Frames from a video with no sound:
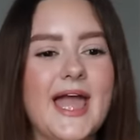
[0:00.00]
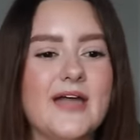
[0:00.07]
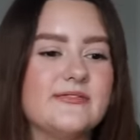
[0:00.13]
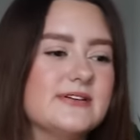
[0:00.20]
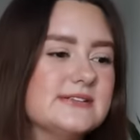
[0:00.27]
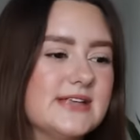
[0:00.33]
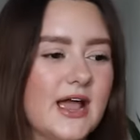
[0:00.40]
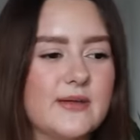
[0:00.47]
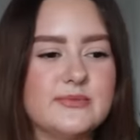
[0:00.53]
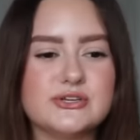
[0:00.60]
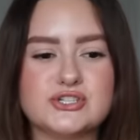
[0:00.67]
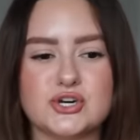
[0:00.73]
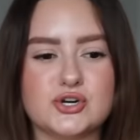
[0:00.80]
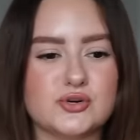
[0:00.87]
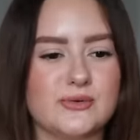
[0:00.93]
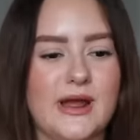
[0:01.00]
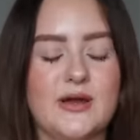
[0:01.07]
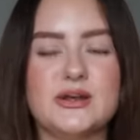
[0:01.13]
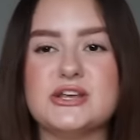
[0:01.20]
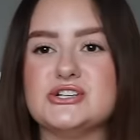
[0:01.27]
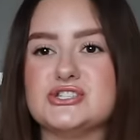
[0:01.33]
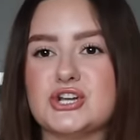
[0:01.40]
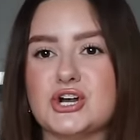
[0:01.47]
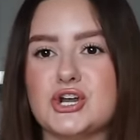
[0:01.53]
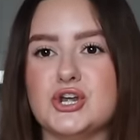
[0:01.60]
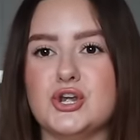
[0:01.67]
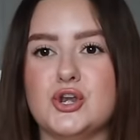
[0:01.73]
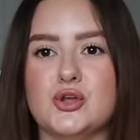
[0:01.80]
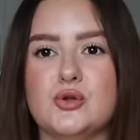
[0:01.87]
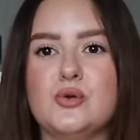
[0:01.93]
every time we turn around is there
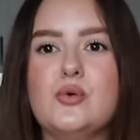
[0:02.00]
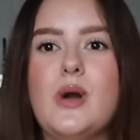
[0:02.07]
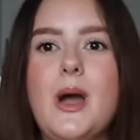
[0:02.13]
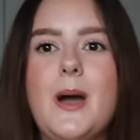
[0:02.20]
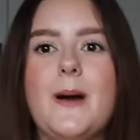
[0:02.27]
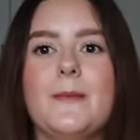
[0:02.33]
a new